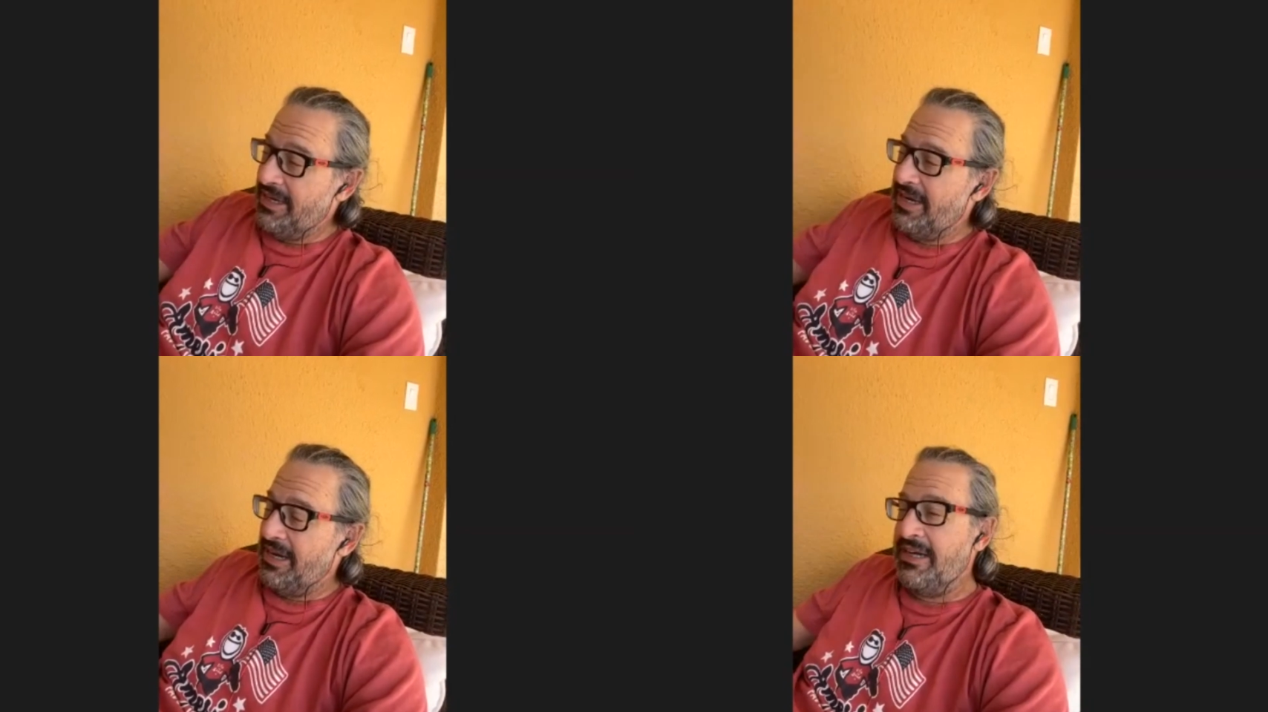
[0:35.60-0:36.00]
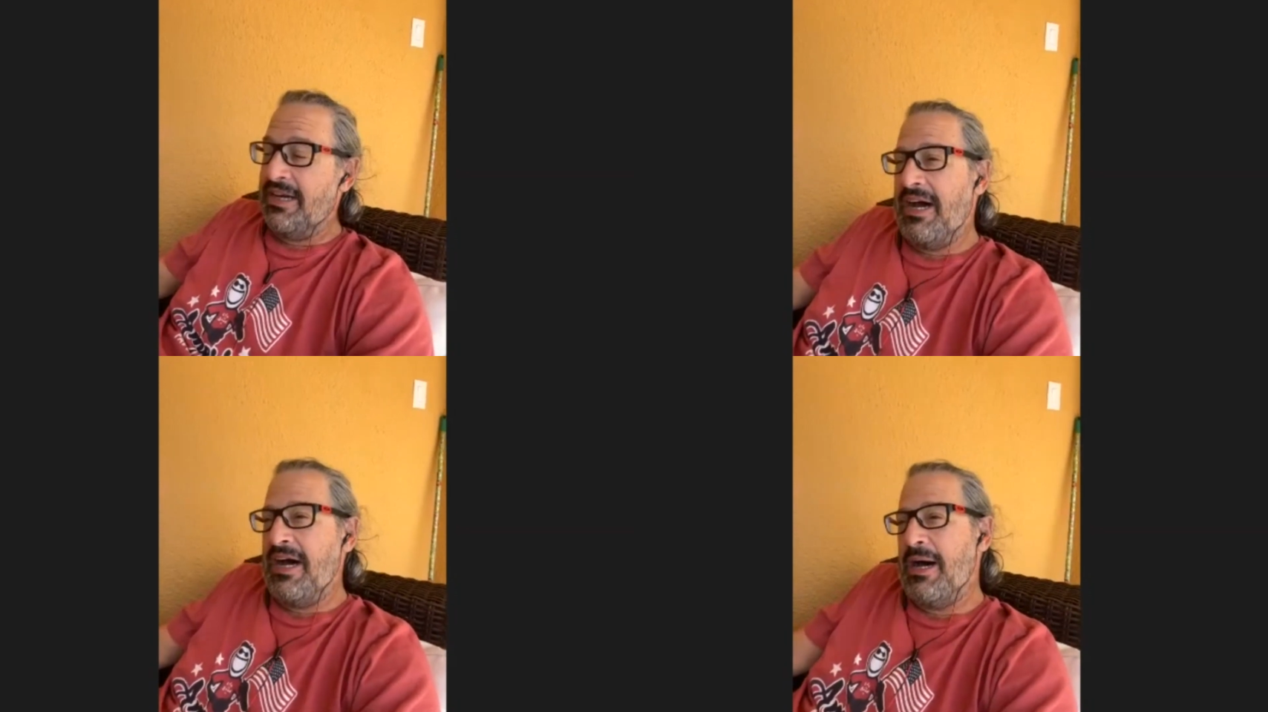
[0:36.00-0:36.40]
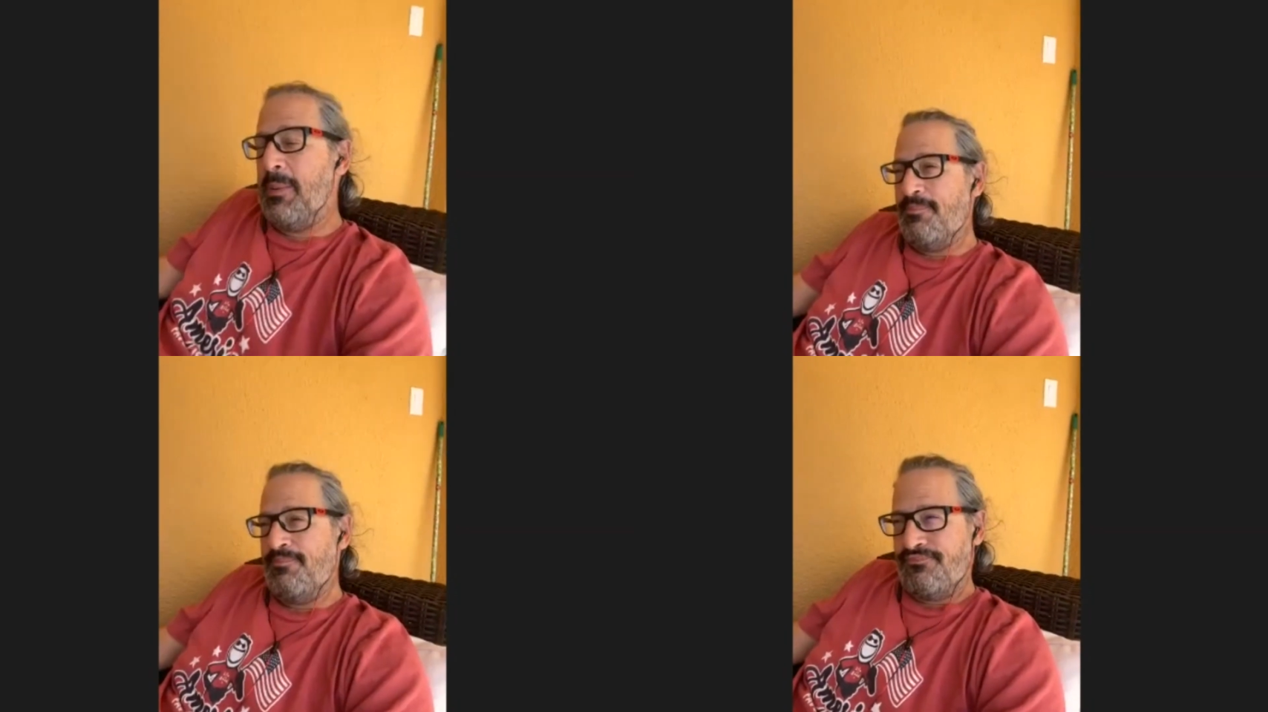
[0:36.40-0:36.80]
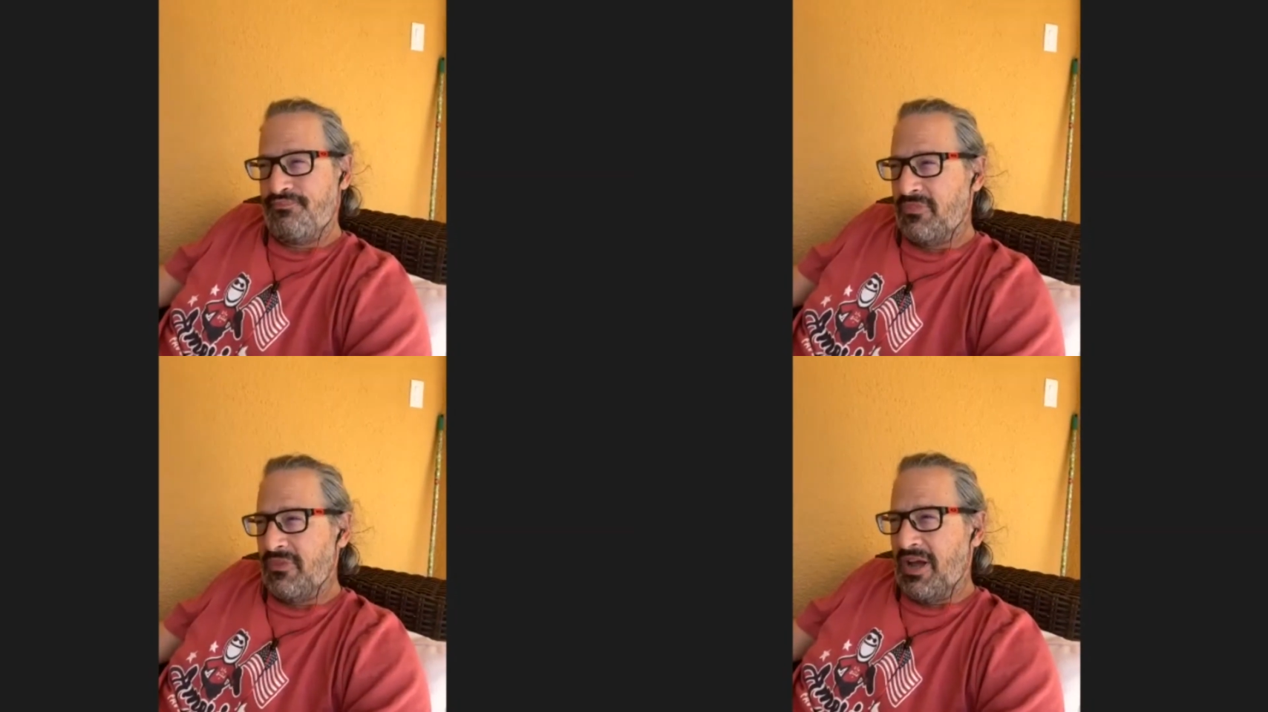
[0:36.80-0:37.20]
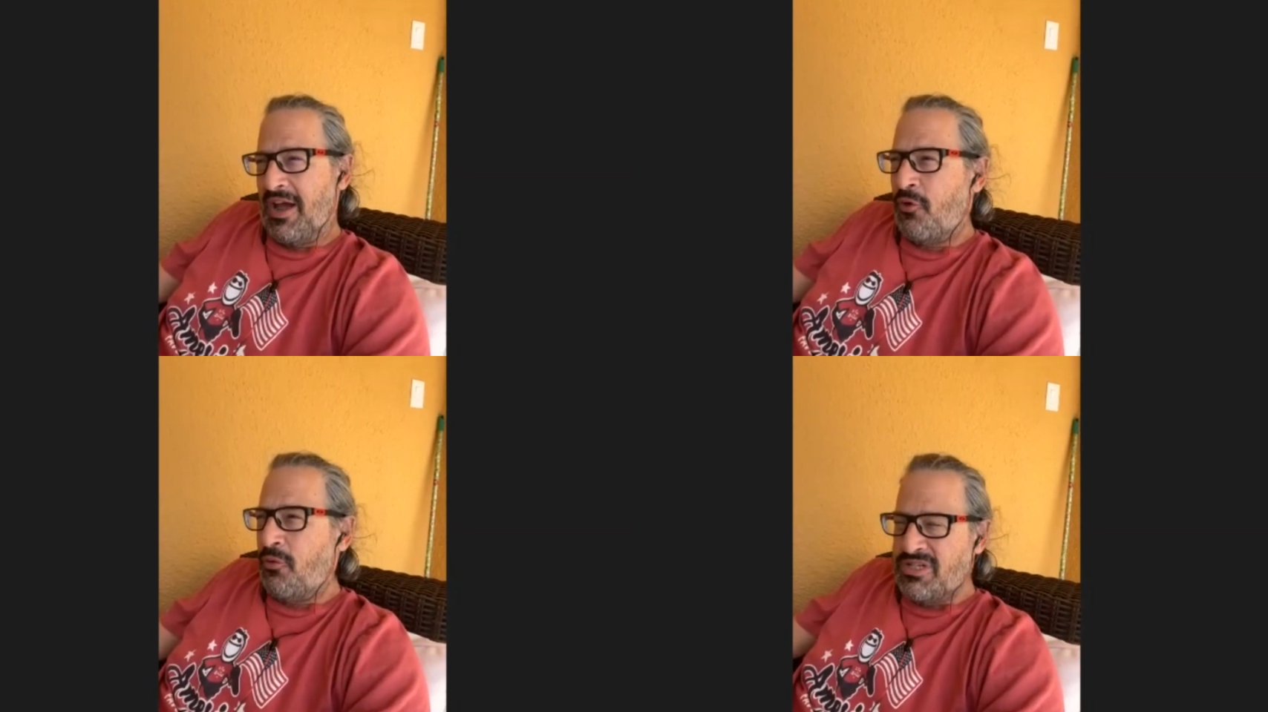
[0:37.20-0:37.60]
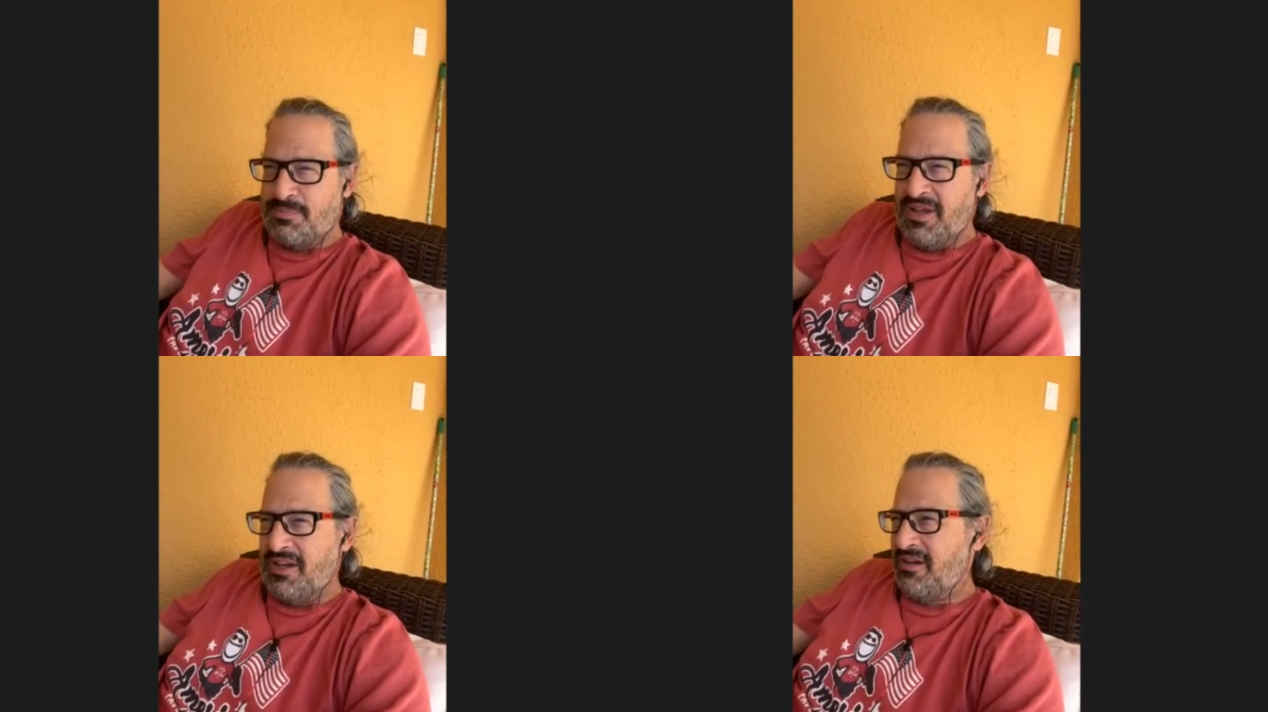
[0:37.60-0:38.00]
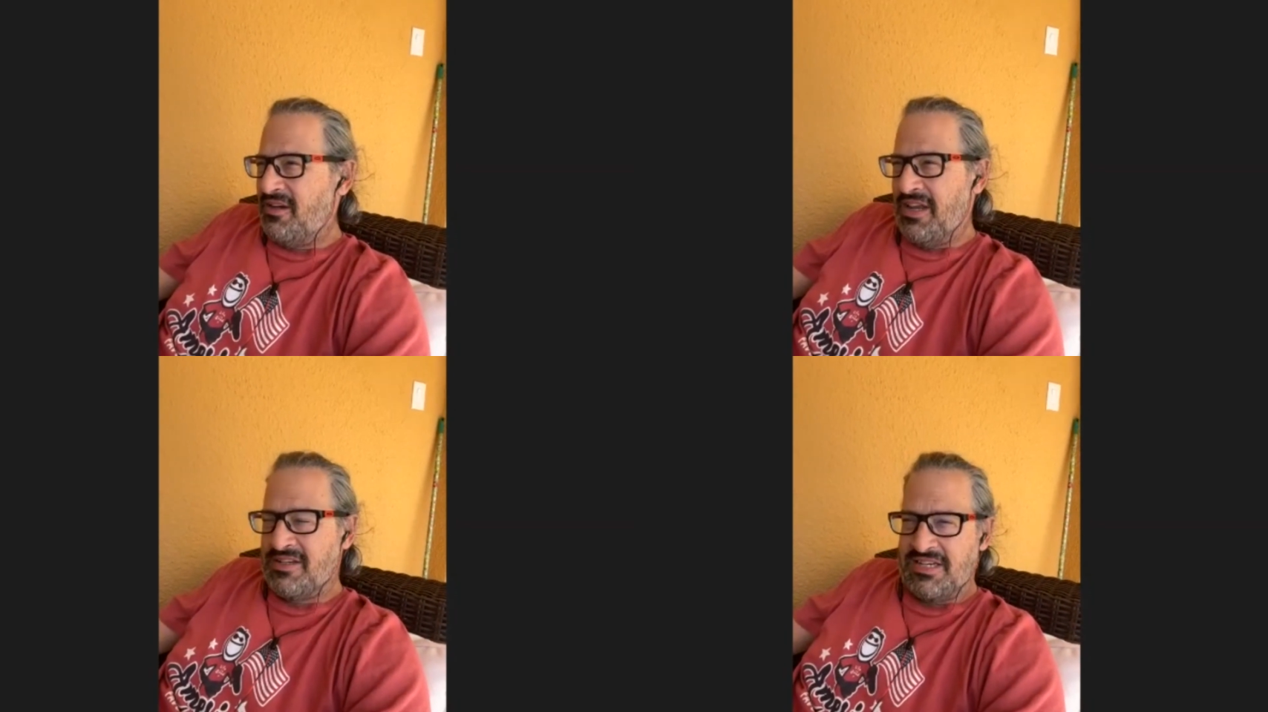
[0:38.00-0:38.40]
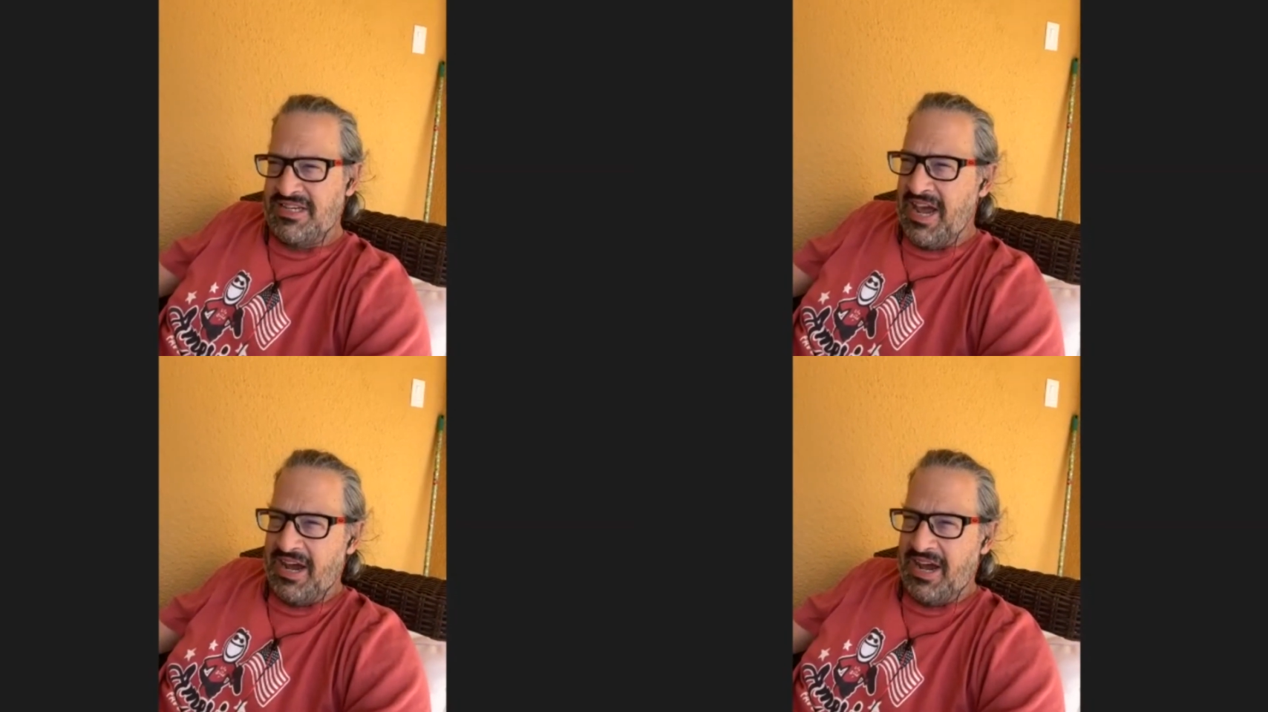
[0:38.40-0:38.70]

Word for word: um, I've always been into tech.